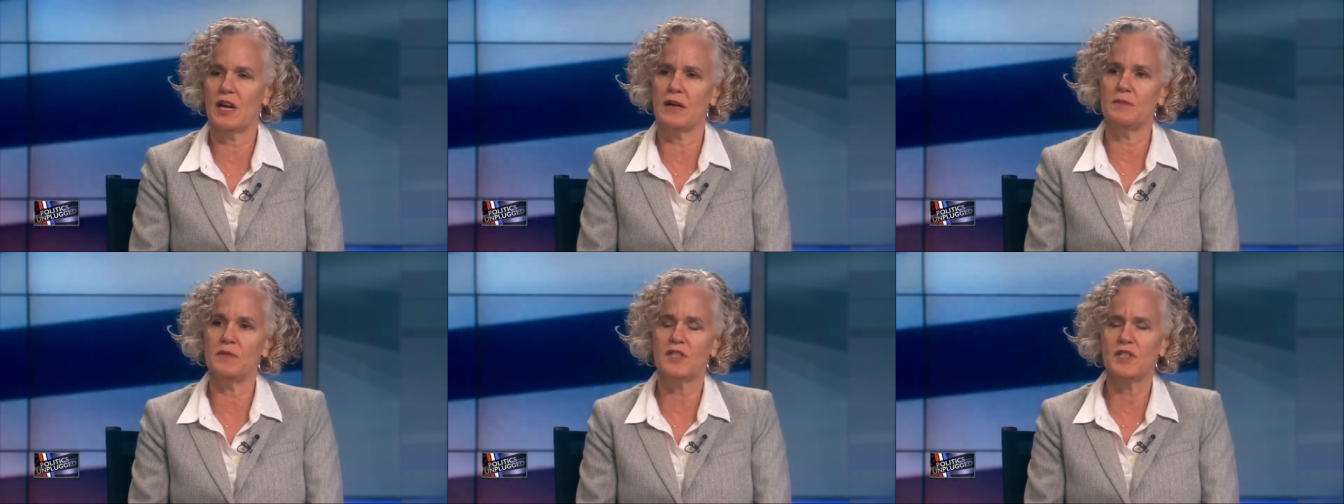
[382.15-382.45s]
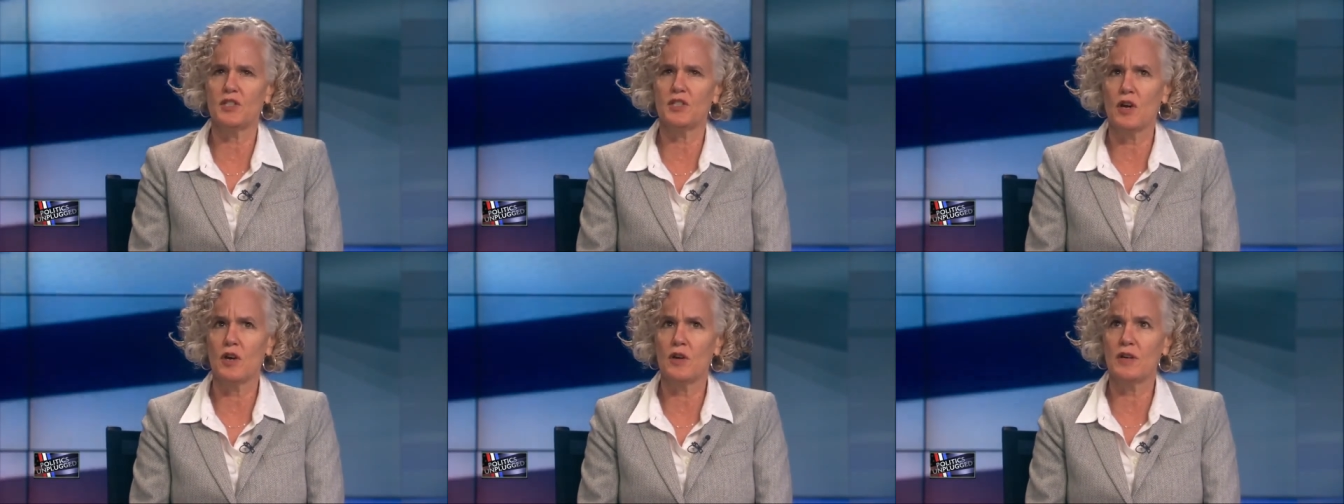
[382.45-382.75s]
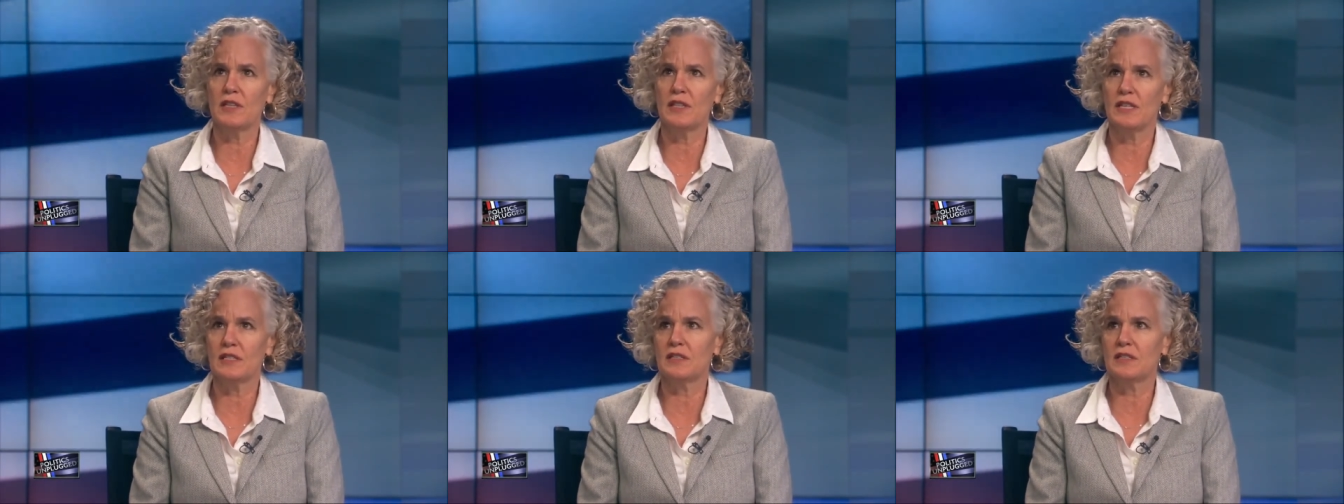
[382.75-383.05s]
I'm
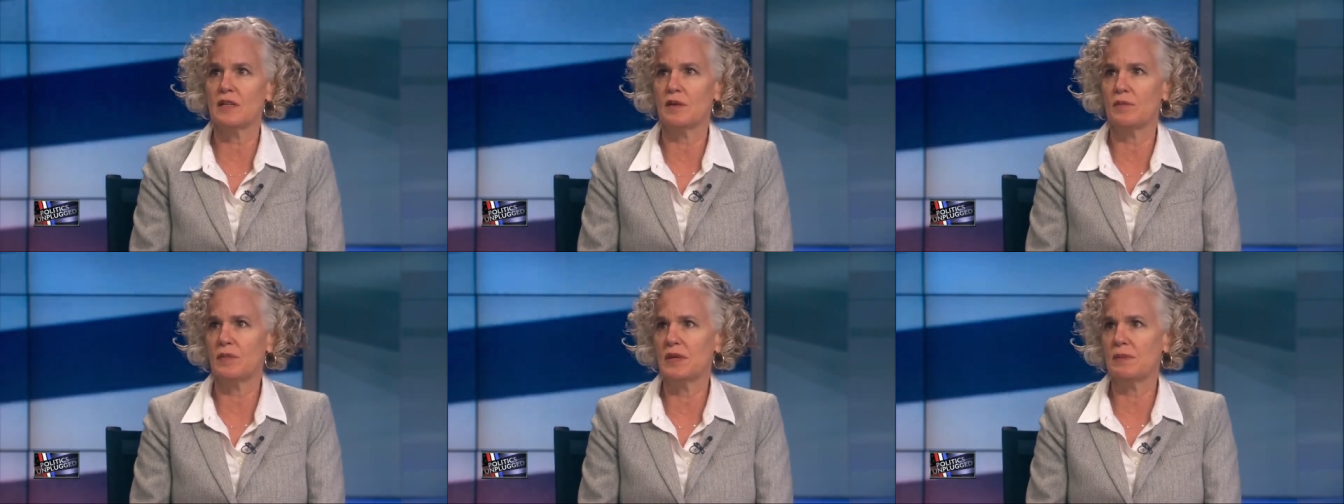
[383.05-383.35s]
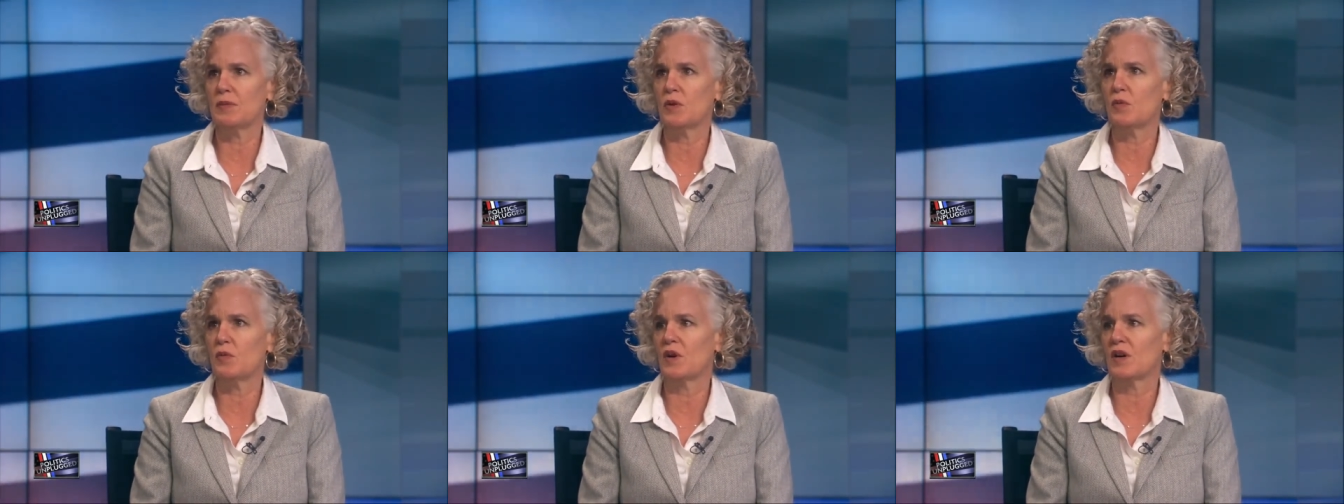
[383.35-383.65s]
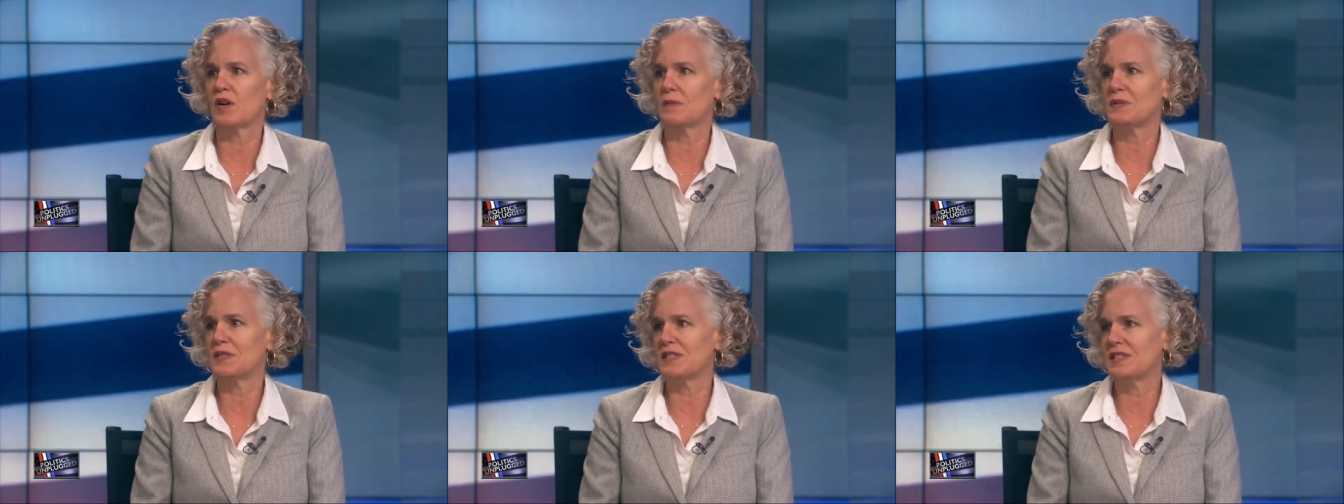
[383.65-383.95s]
sorry that some people
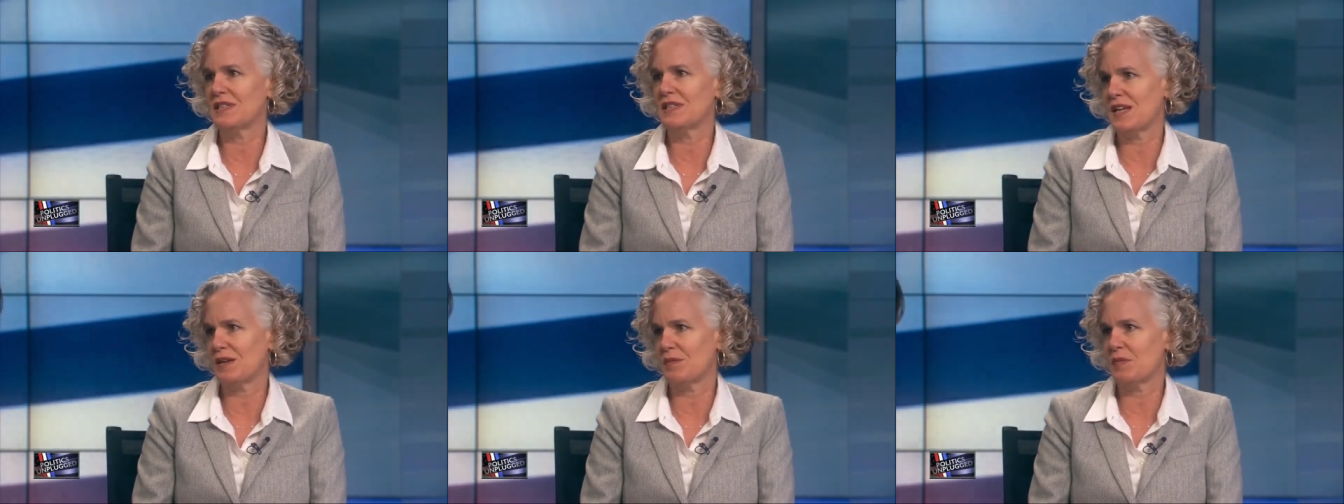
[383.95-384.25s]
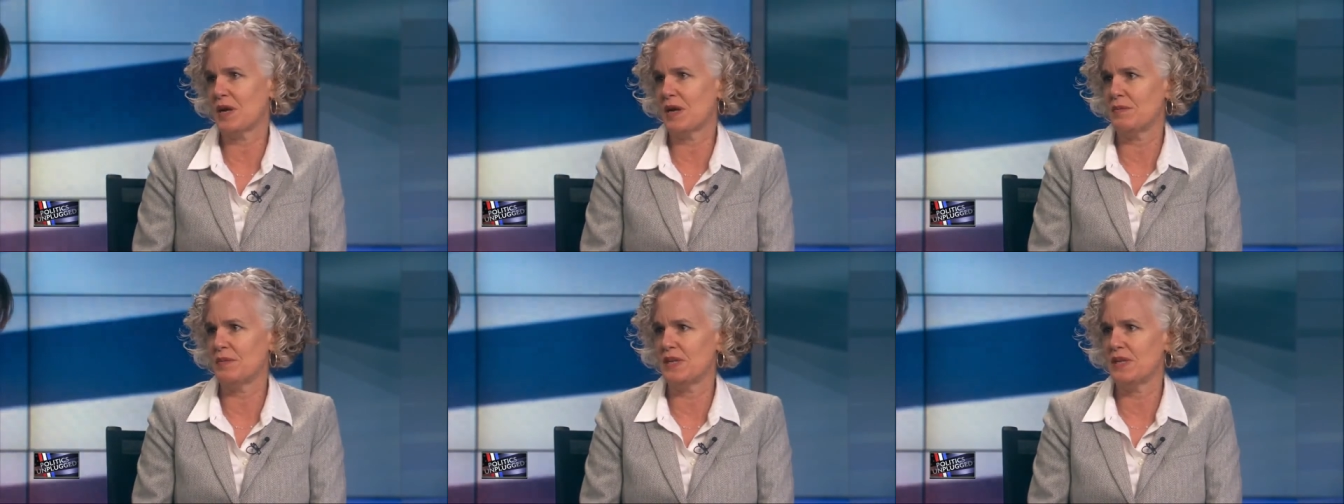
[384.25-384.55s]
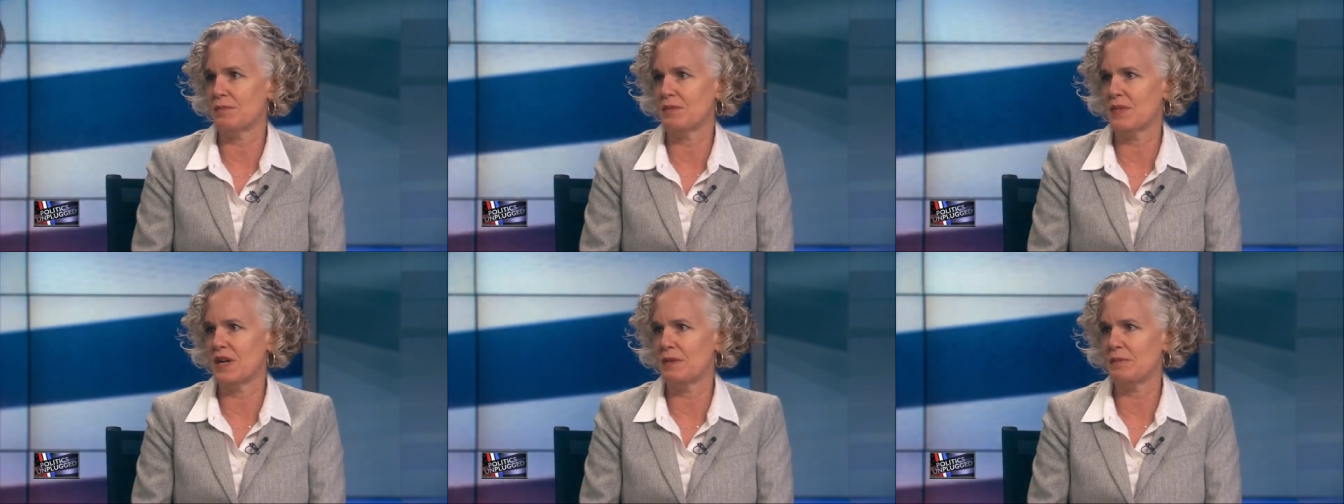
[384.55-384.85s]
were upset by
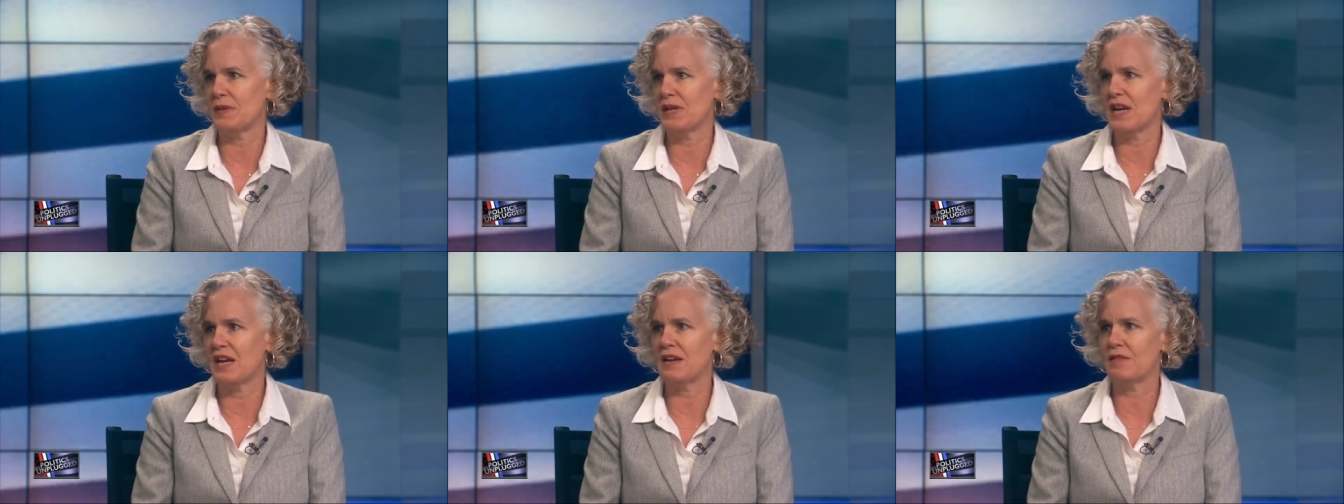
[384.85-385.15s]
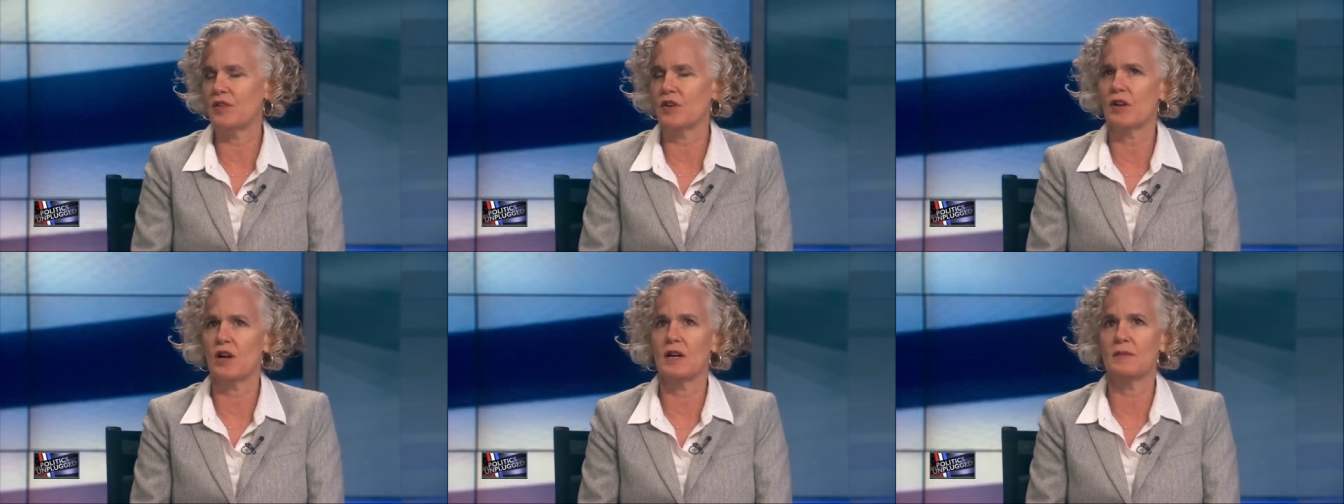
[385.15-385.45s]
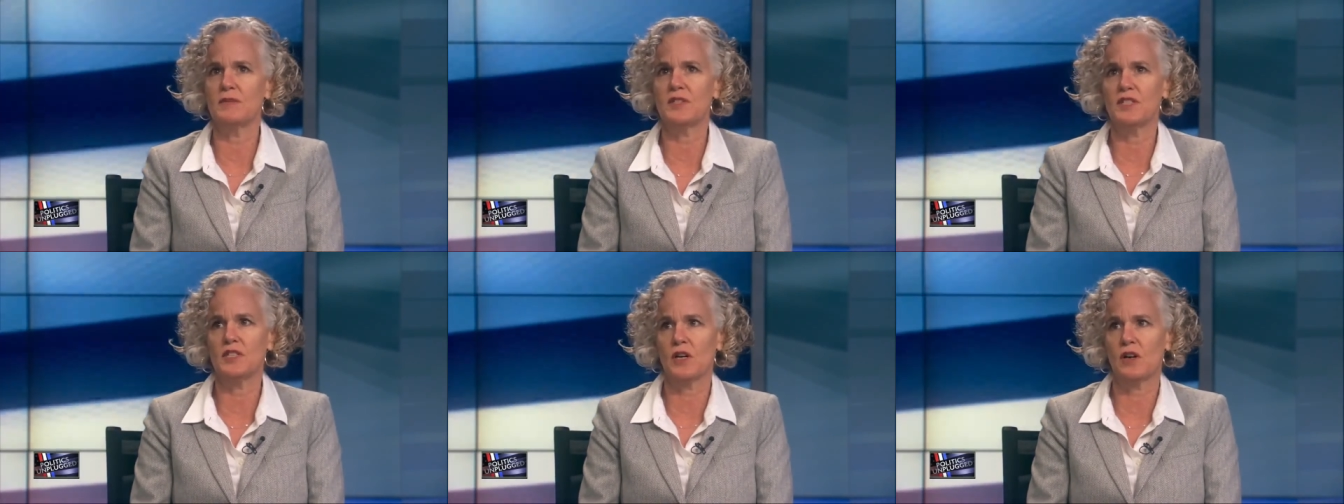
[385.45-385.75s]
my behavior.
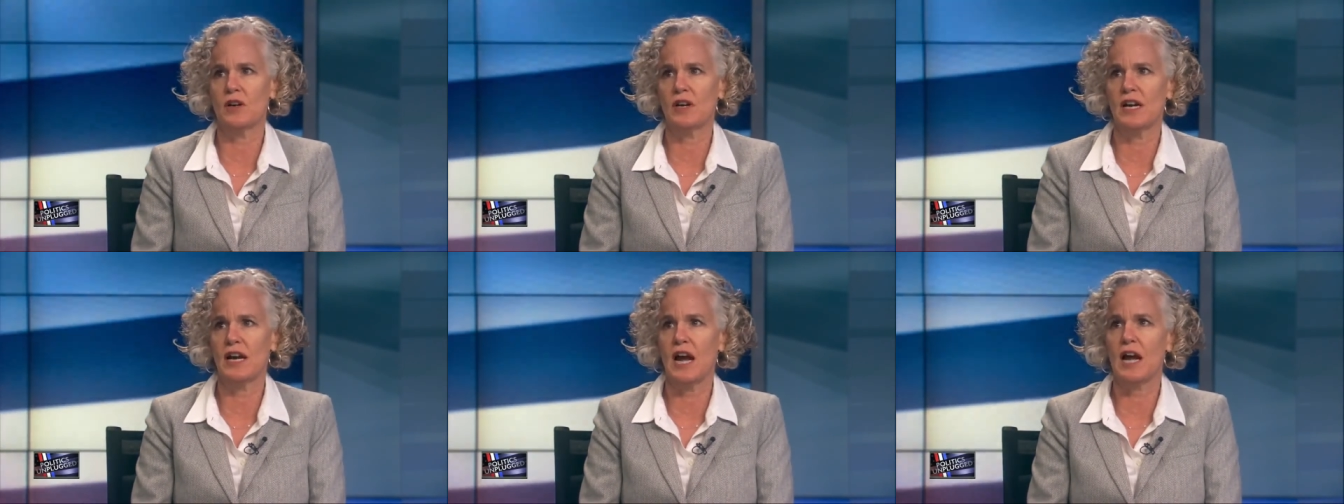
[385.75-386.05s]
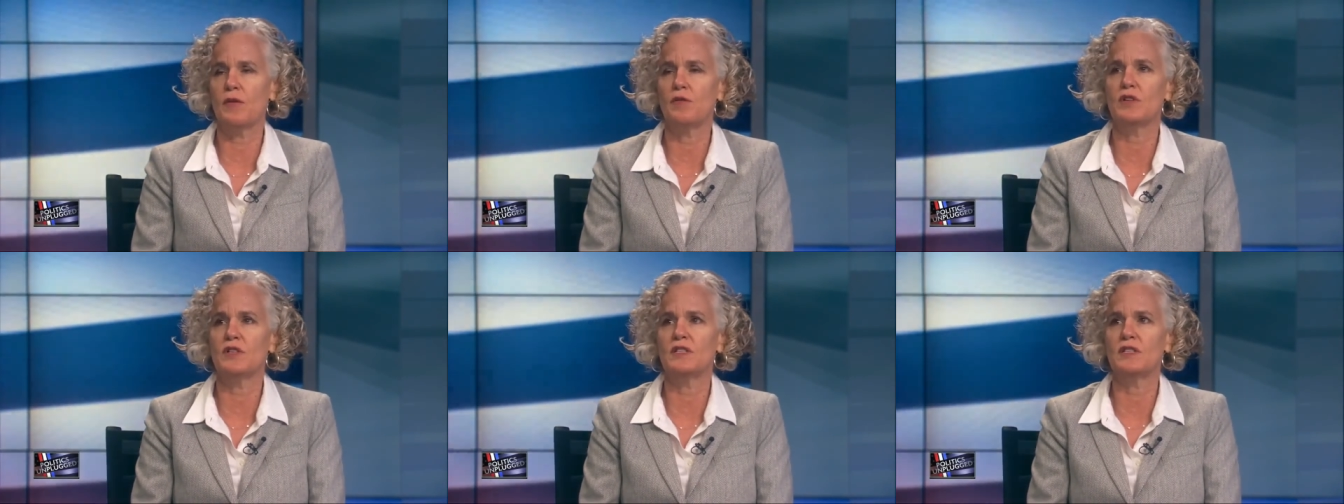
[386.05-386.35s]
I'm sorry I